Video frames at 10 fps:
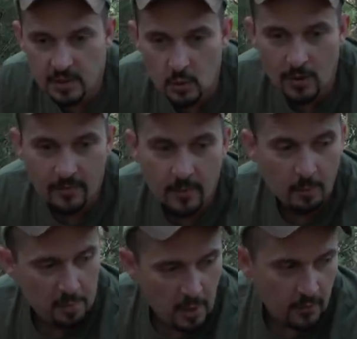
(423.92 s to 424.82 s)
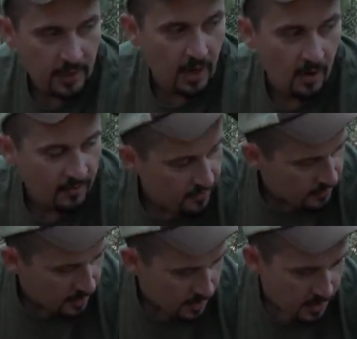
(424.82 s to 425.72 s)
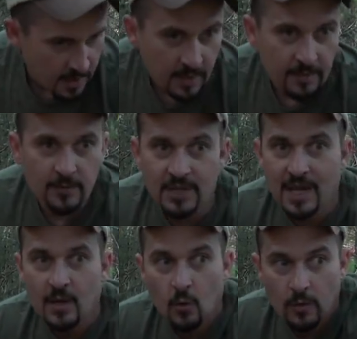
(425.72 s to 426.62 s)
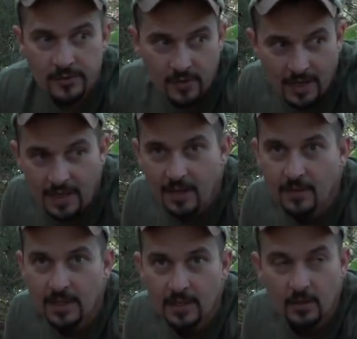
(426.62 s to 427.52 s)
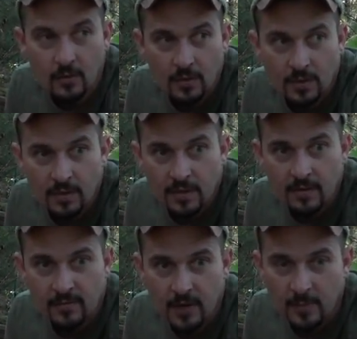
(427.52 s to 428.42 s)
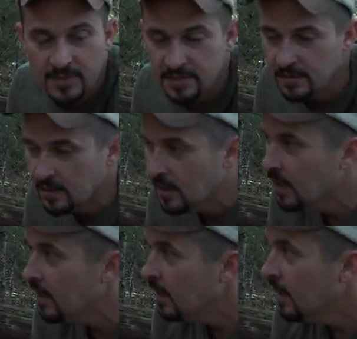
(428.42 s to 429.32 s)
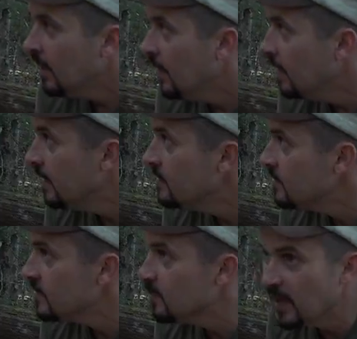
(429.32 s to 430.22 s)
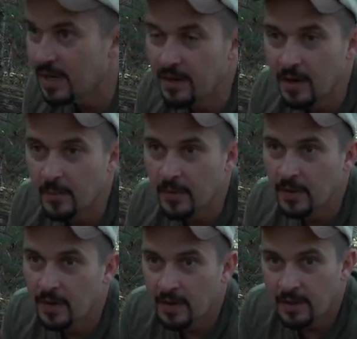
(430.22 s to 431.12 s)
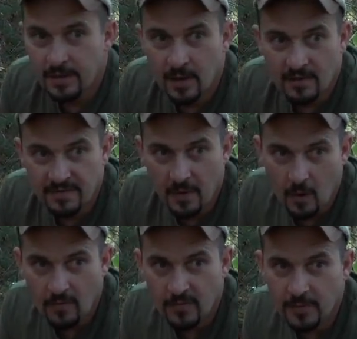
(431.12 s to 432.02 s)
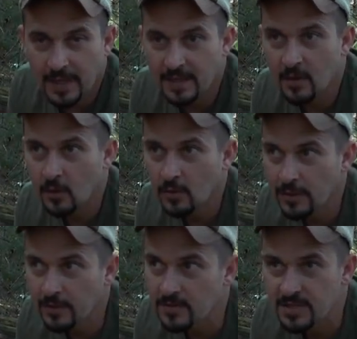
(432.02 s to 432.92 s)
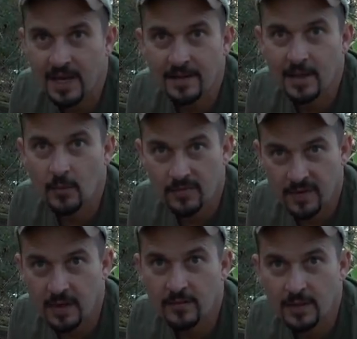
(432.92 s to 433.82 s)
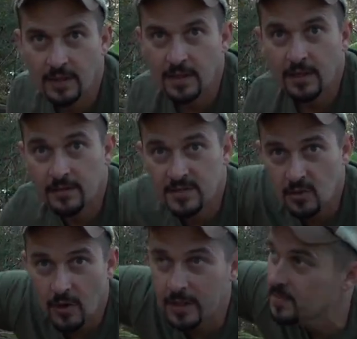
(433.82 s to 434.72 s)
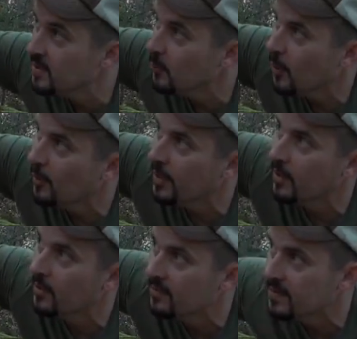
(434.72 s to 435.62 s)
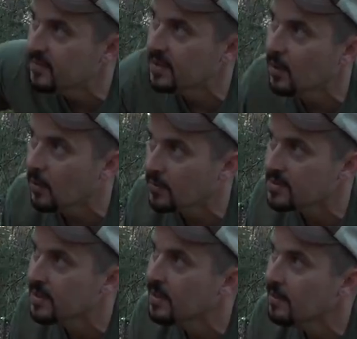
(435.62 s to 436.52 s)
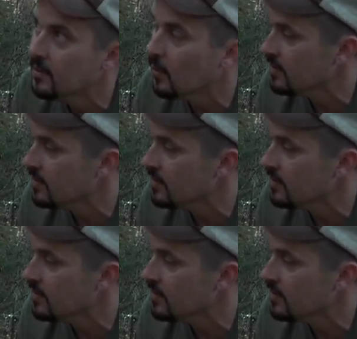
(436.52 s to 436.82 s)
2 of them are broken off. There's acorns right down the hill from us, and he's just bedded up not far from that earlier sign that we found, the scrapes. They're probably 150 yards to